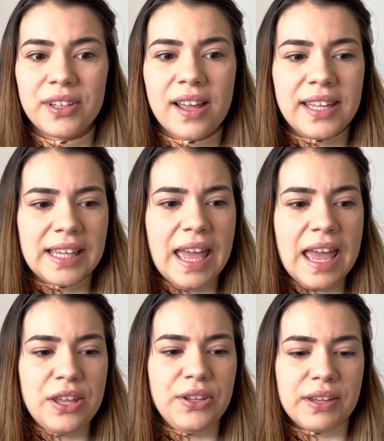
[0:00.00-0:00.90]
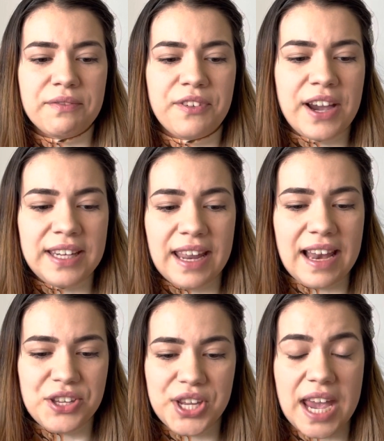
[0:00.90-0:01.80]
Like, you can find
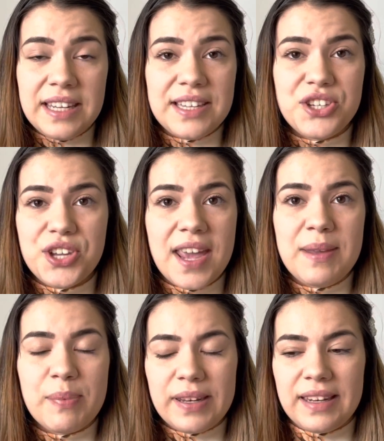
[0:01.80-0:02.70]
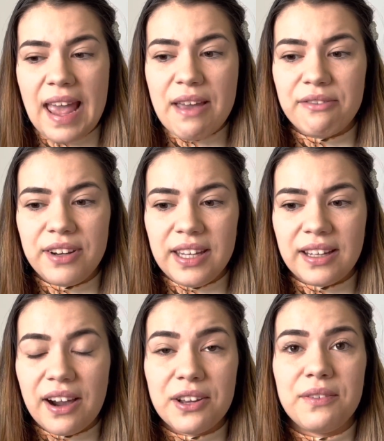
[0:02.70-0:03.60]
literally any shape and every
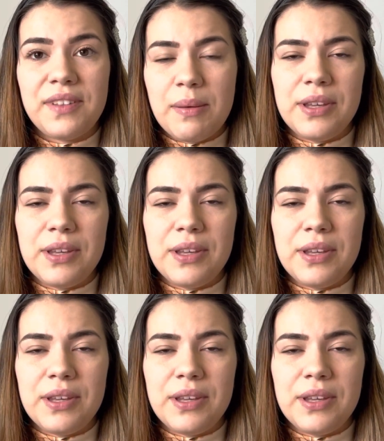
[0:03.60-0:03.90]
kind of them.